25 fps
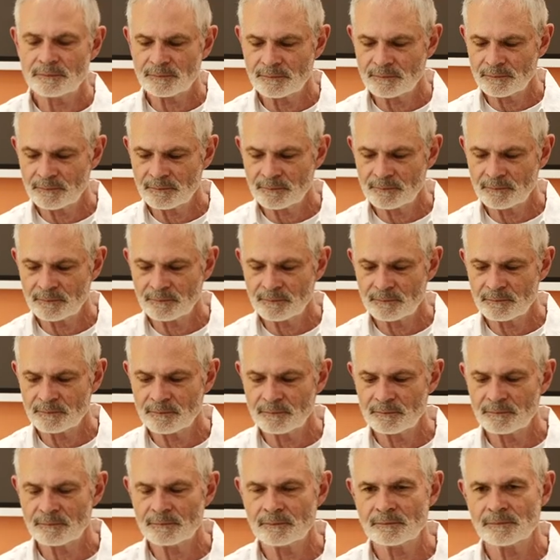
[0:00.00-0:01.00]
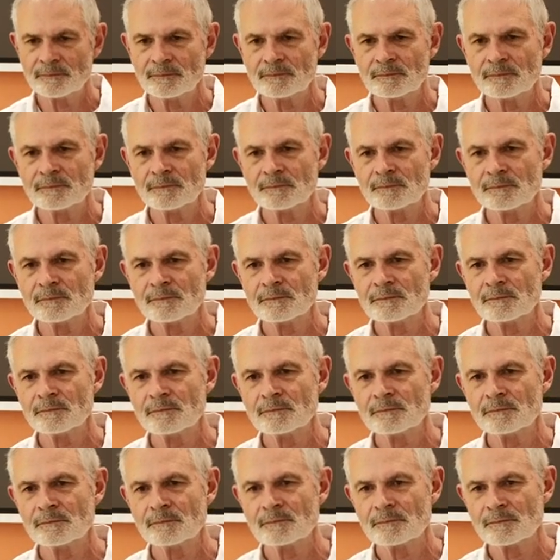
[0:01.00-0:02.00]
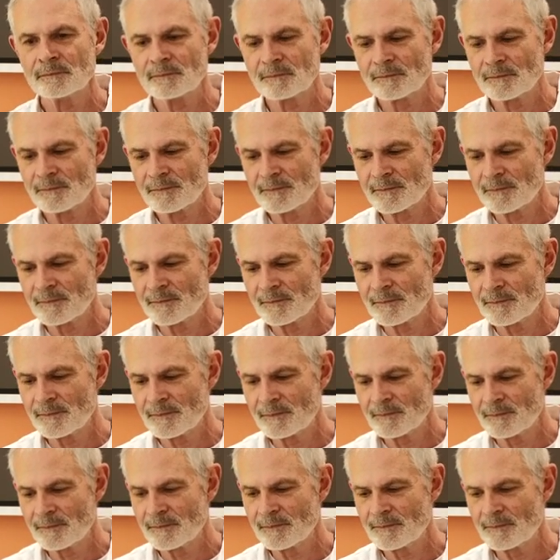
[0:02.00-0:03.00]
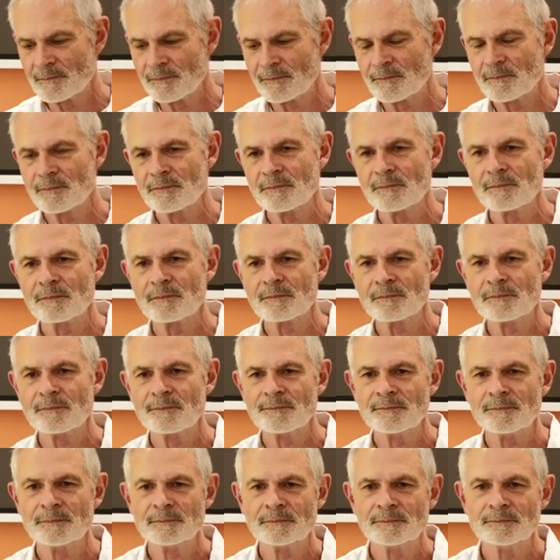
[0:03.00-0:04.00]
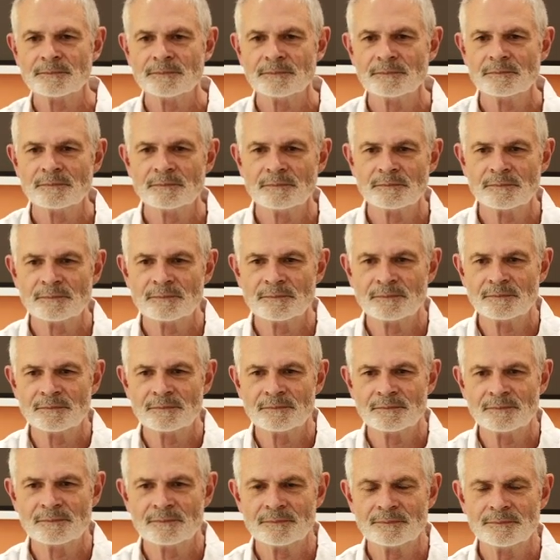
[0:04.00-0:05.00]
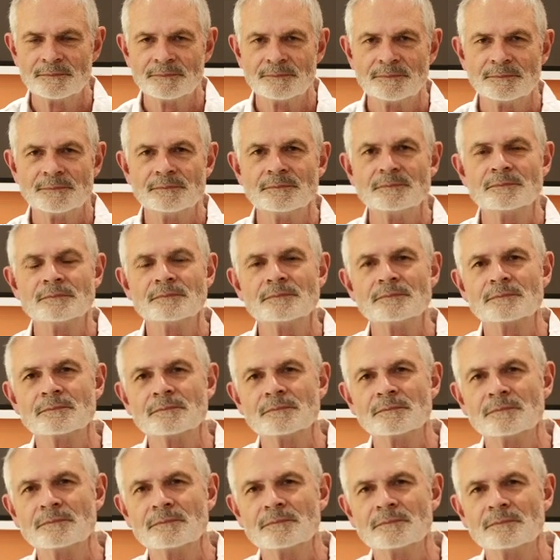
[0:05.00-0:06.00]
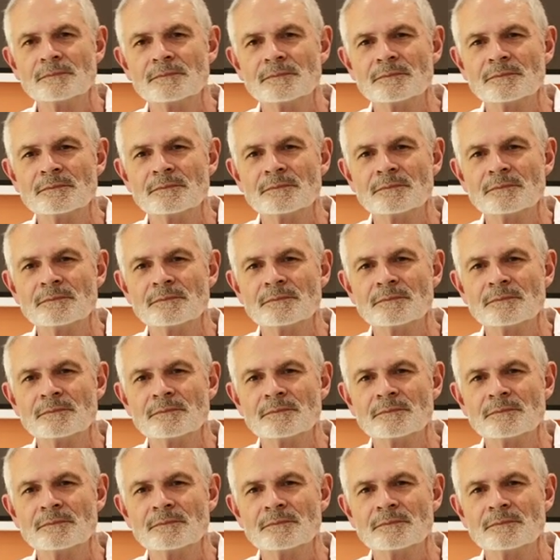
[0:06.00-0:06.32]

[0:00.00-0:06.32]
No words are spoken by the person on screen.